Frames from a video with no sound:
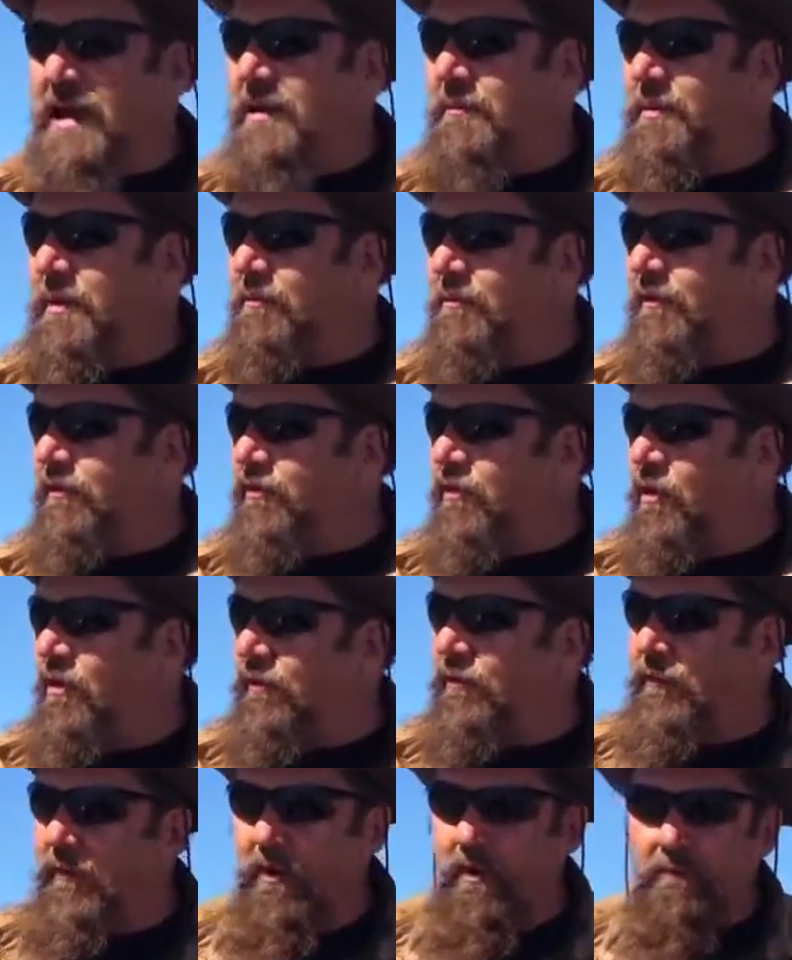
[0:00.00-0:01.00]
to be
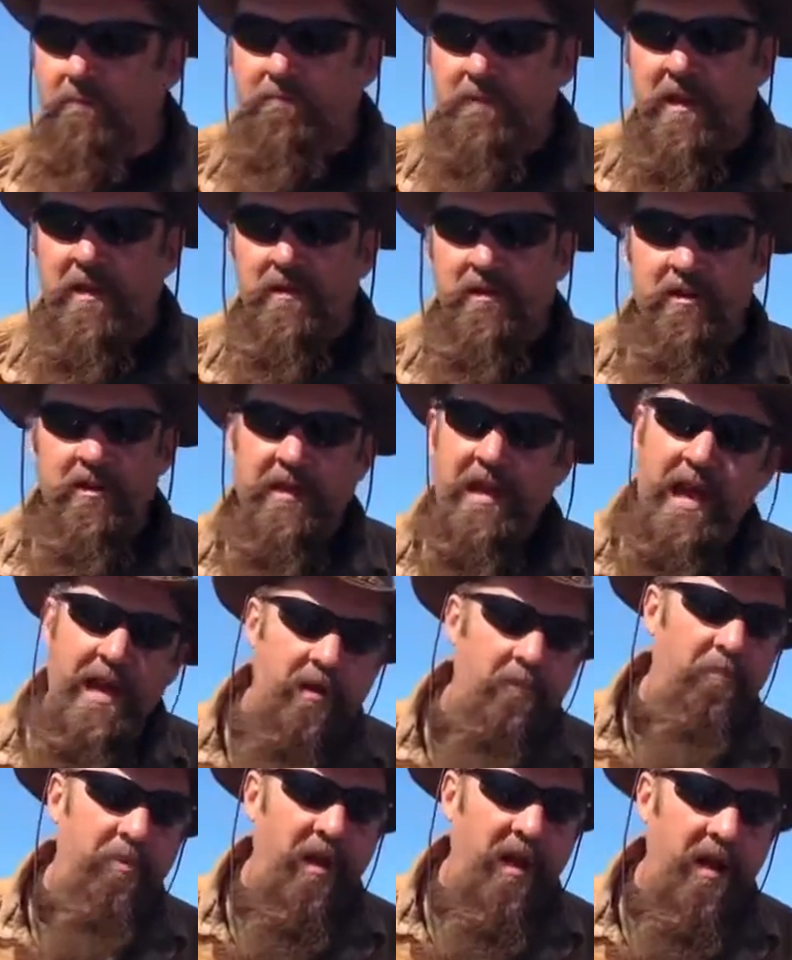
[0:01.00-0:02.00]
resourceful, you got
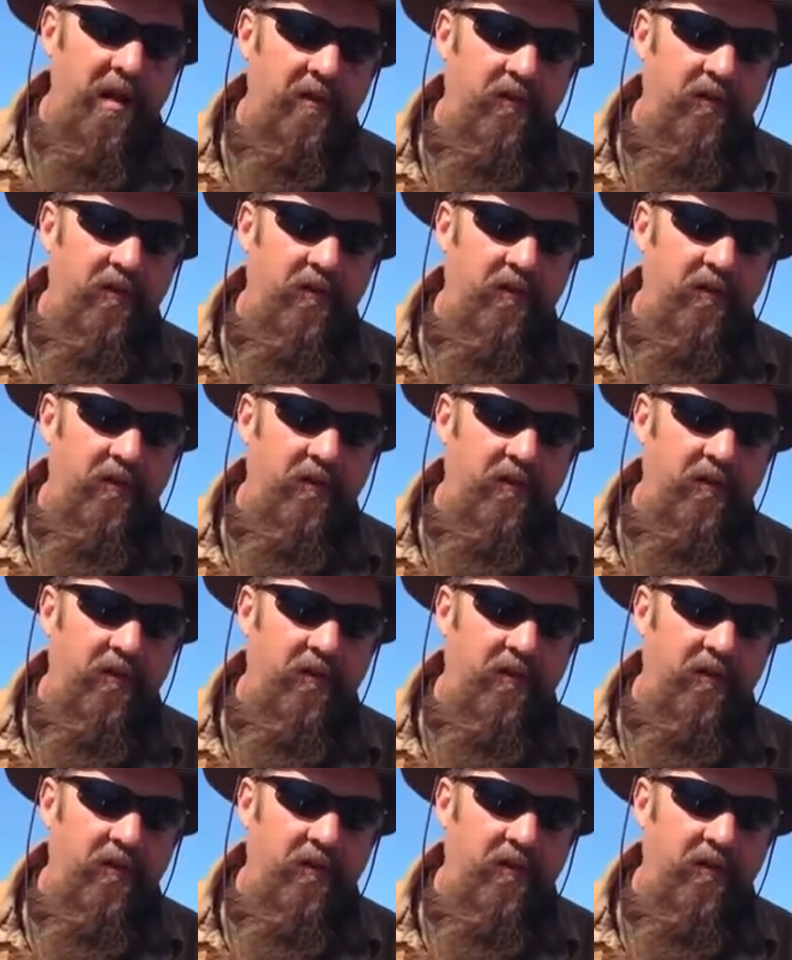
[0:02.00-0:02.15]
to play it